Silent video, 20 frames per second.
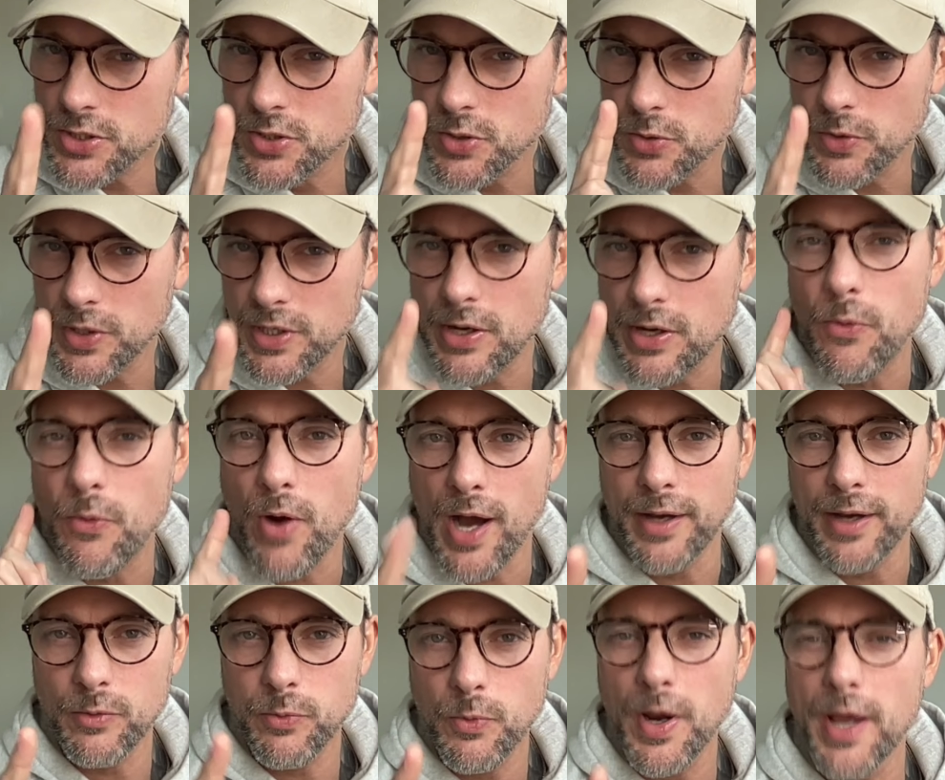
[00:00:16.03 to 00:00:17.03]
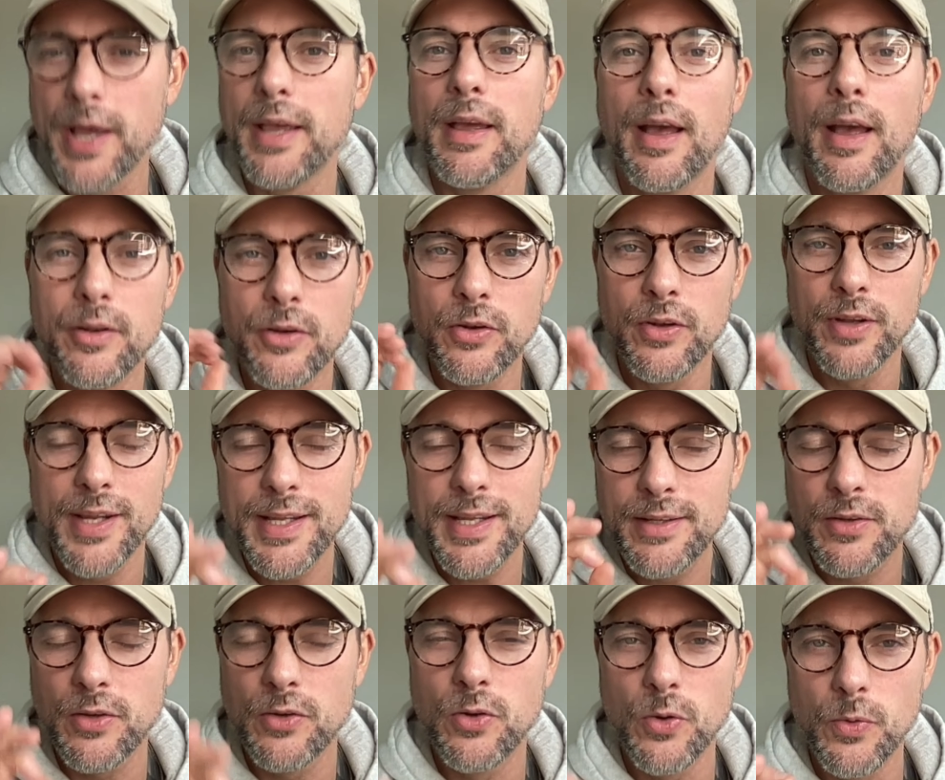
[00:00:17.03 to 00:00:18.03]
it the right way. And you need to
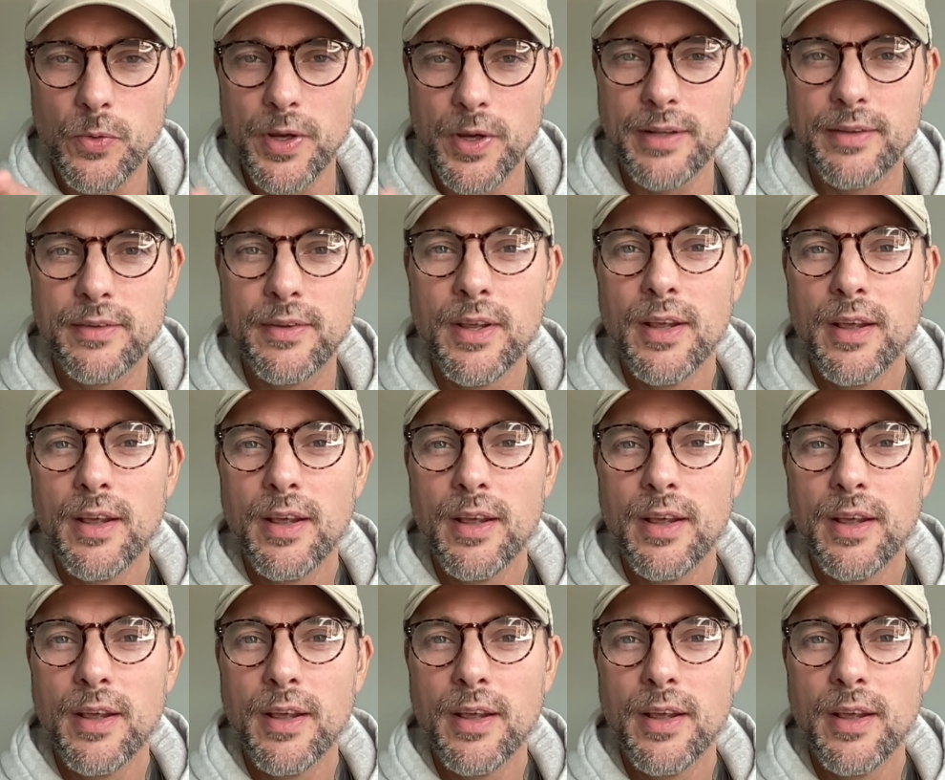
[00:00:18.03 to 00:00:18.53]
do it